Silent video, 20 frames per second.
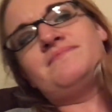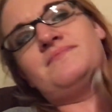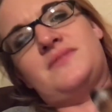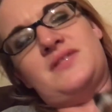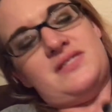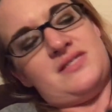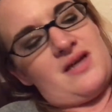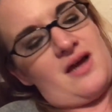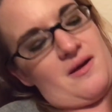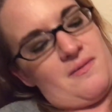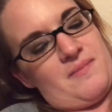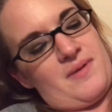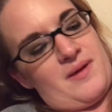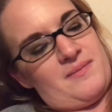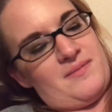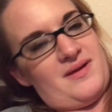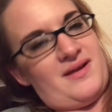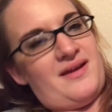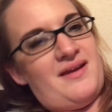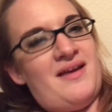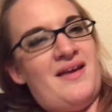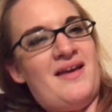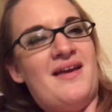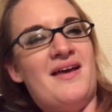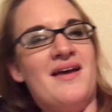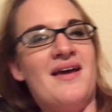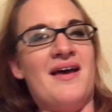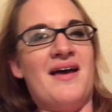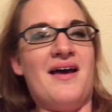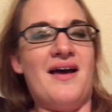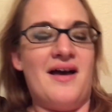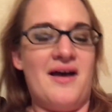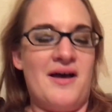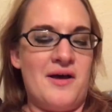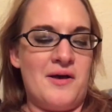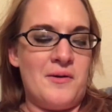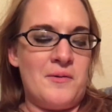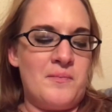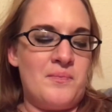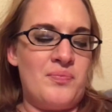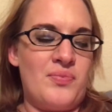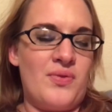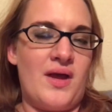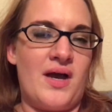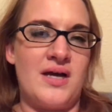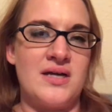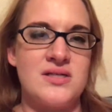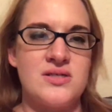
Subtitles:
stop, baby. I